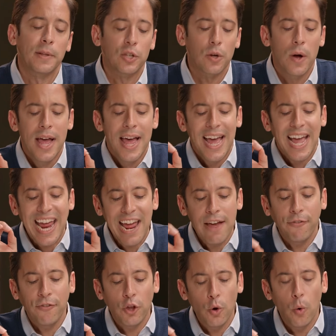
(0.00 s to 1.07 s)
And so
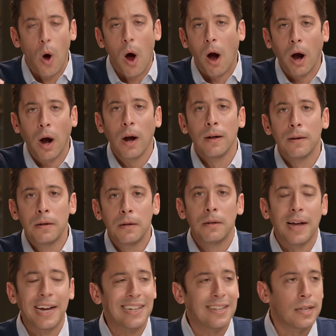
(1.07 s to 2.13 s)
if you are
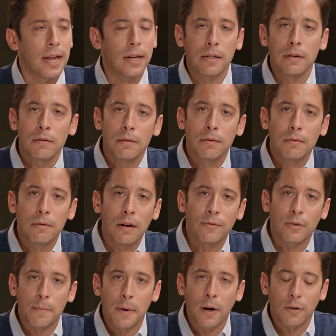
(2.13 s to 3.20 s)
a descendant of
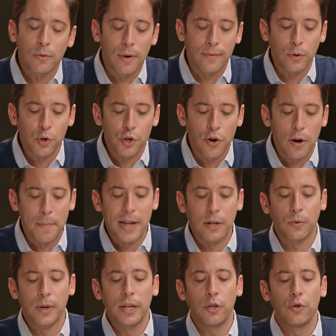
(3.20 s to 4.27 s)
an American Revolutionary
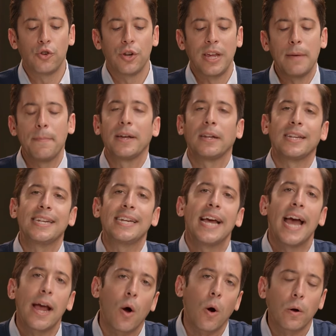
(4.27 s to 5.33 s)
Patriot, you should email
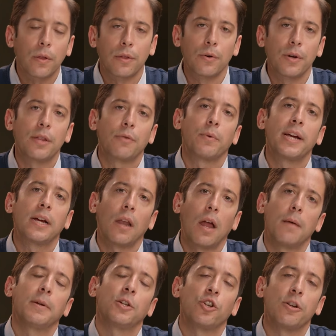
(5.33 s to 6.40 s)

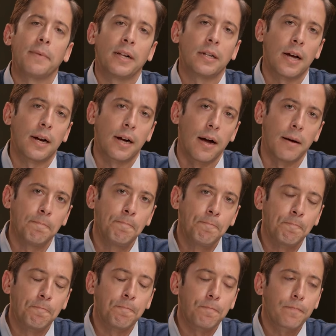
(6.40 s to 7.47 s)
dar33club at gmail.com.
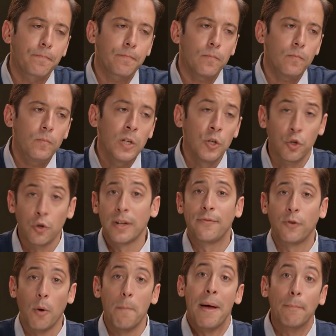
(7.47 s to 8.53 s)
Certainly if
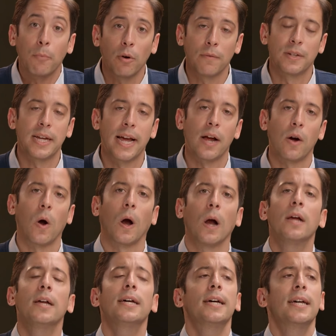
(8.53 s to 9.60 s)
you're a member of DAR.
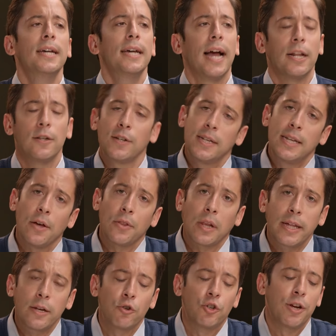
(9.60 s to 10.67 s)
And you should tell the
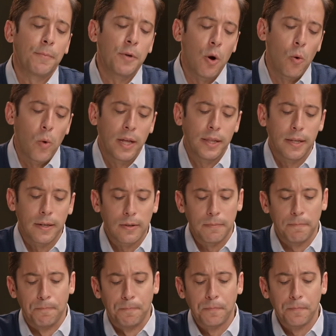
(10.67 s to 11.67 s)
leadership you don't want this.